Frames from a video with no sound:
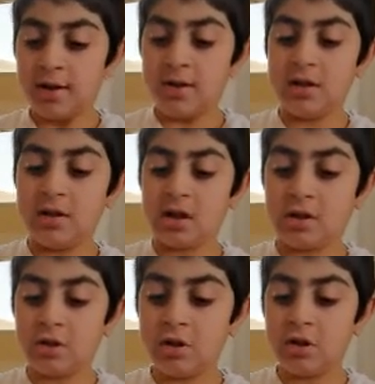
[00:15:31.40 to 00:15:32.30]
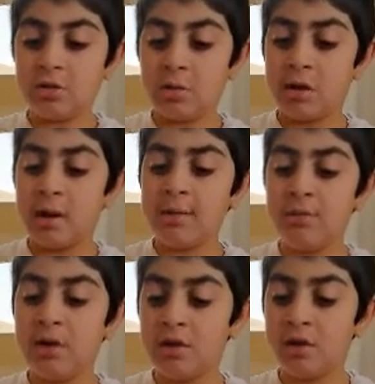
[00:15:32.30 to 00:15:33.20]
These technologies will be
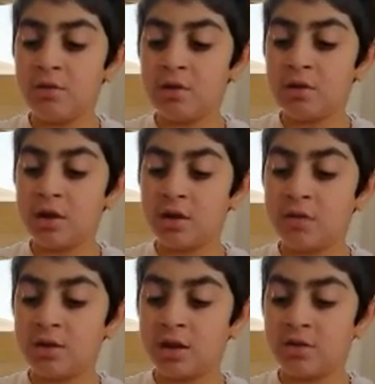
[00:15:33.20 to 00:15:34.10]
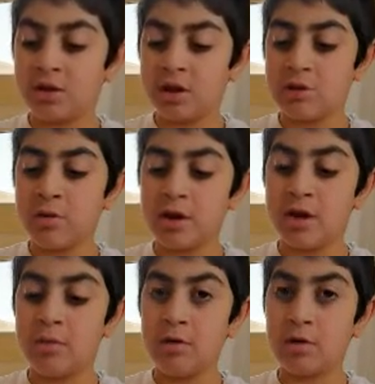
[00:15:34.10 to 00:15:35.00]
helpful in the future if there's another
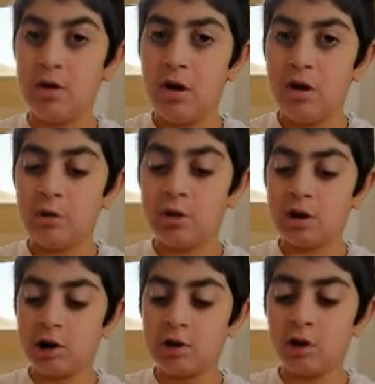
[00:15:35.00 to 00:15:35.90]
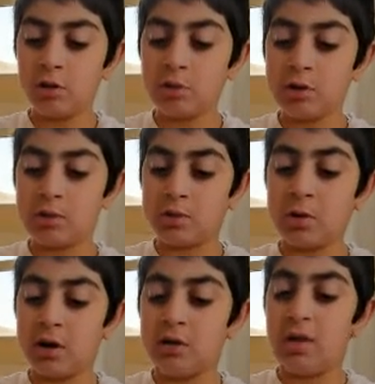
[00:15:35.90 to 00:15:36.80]
pandemic. We are always
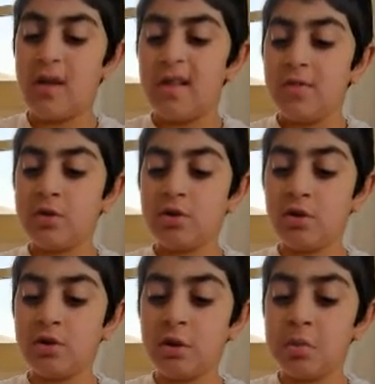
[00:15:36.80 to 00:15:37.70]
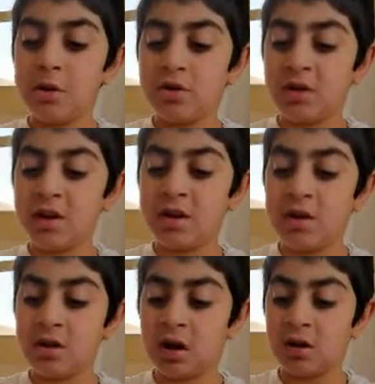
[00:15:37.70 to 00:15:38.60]
prepared. This also means rain
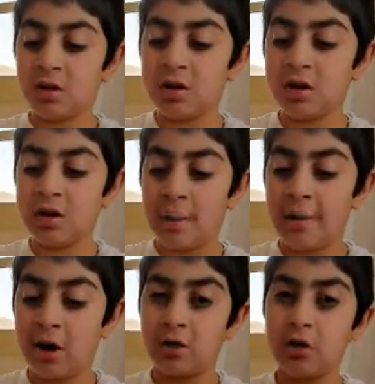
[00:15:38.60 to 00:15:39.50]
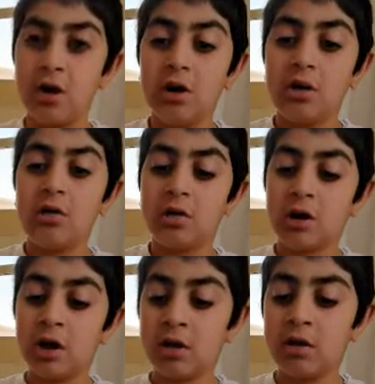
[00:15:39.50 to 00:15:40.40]
days are a thing in the past. We
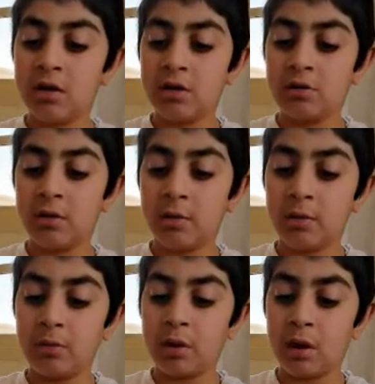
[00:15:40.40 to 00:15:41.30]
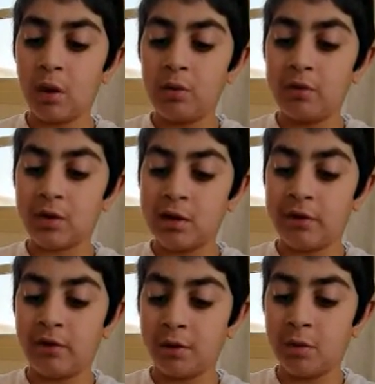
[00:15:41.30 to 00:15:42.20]
can always learn
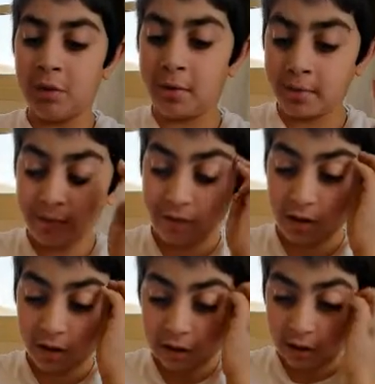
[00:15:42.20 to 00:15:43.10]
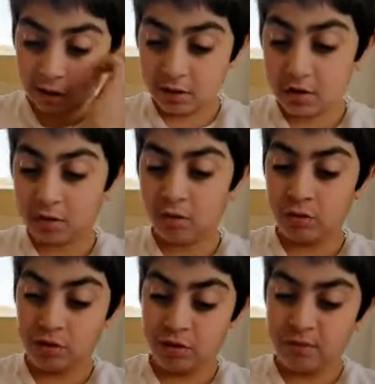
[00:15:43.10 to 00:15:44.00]
from more.
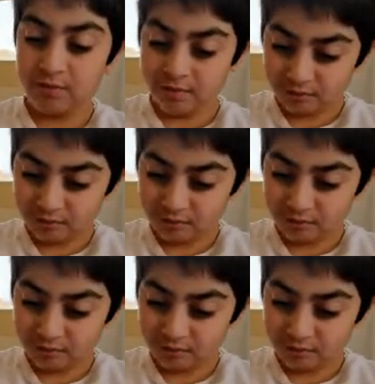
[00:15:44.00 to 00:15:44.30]
Conclusion.